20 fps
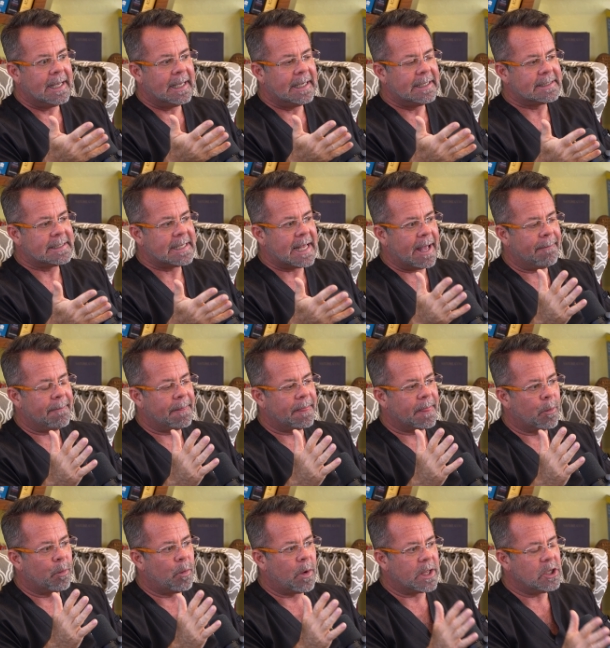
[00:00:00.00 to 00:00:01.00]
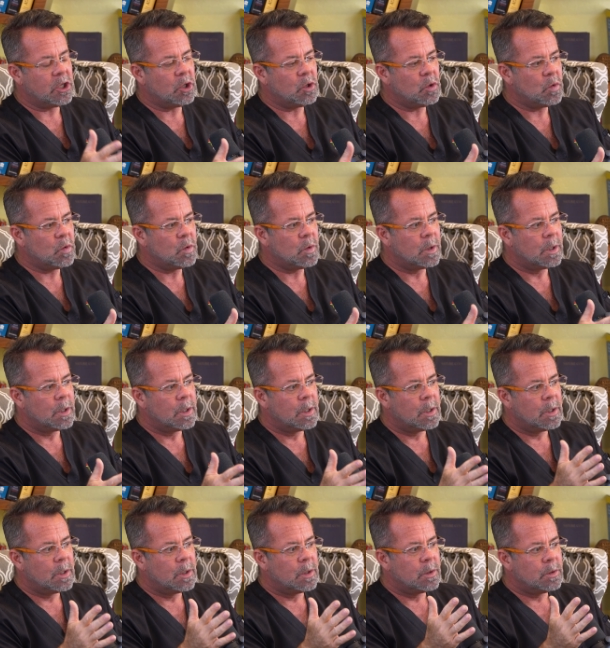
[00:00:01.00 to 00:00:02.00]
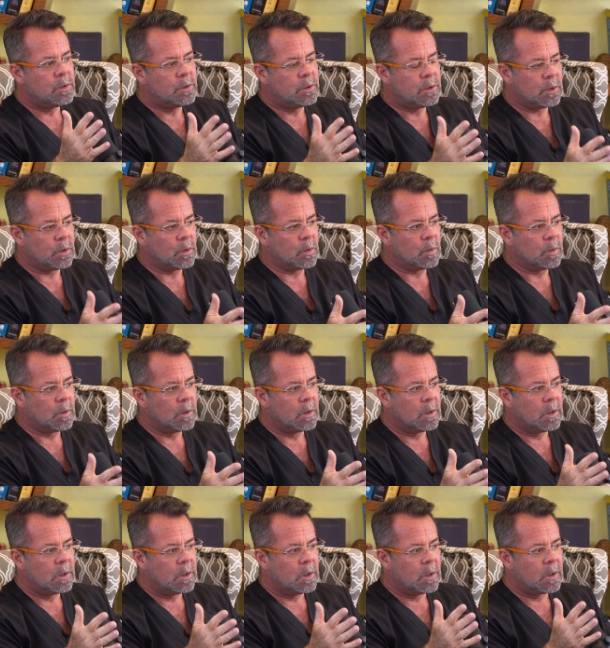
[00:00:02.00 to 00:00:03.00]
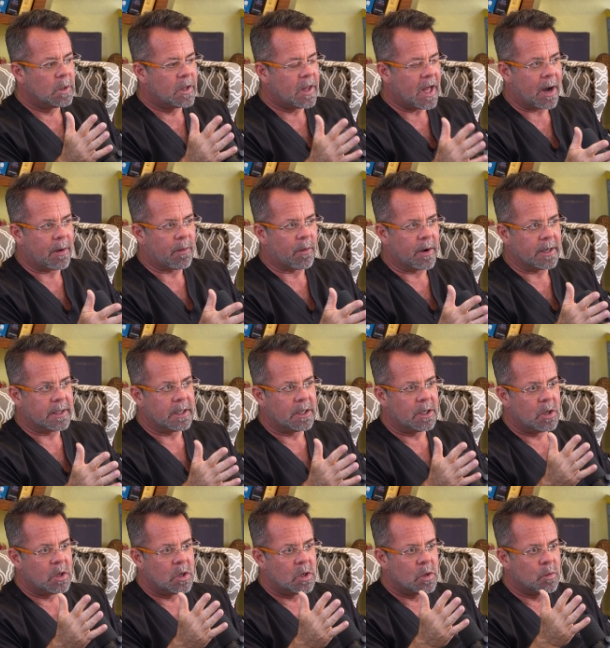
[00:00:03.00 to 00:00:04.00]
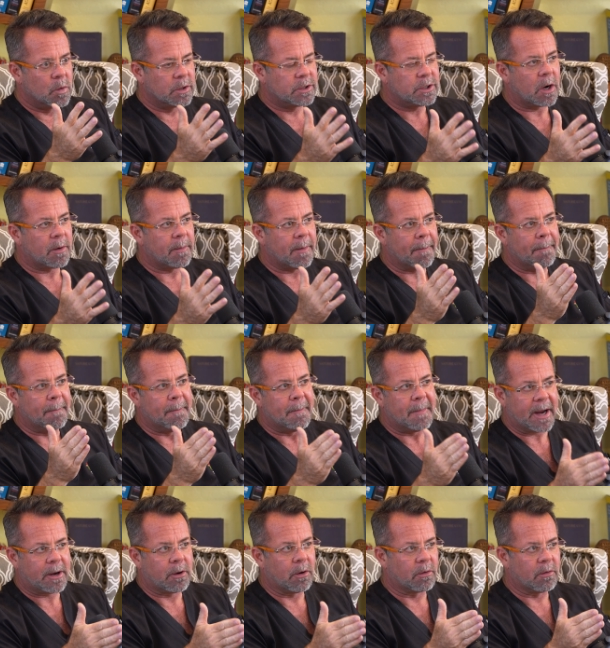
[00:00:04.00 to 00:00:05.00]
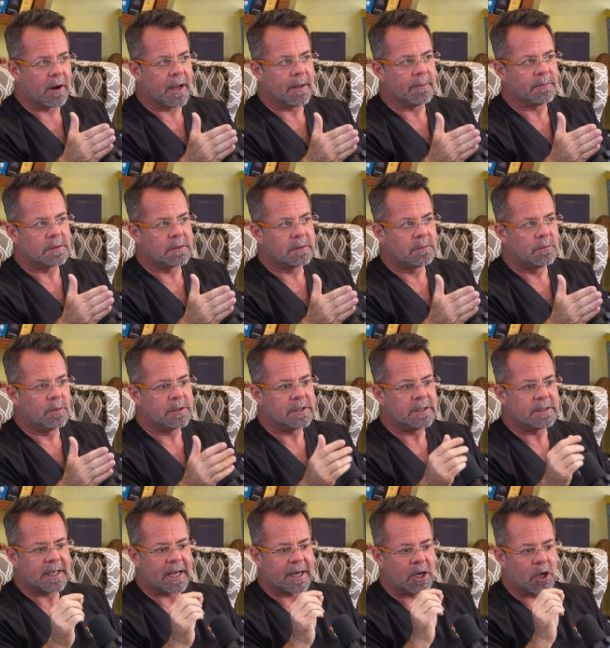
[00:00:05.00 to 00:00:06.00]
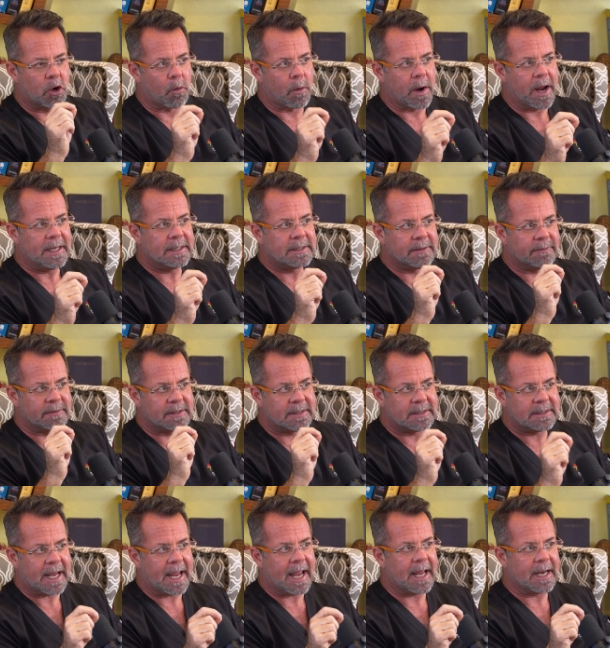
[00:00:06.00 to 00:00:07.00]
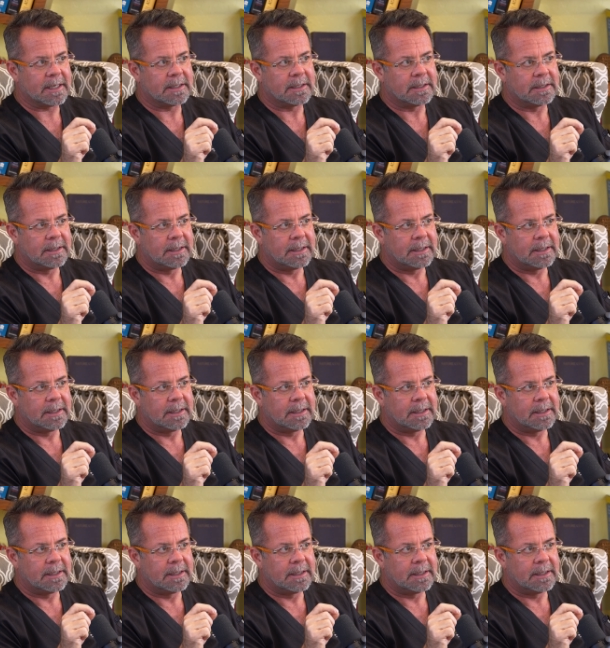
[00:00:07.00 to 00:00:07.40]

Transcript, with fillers: is that when you do thyroid, we're talking about micrograms, which is like grains of sand.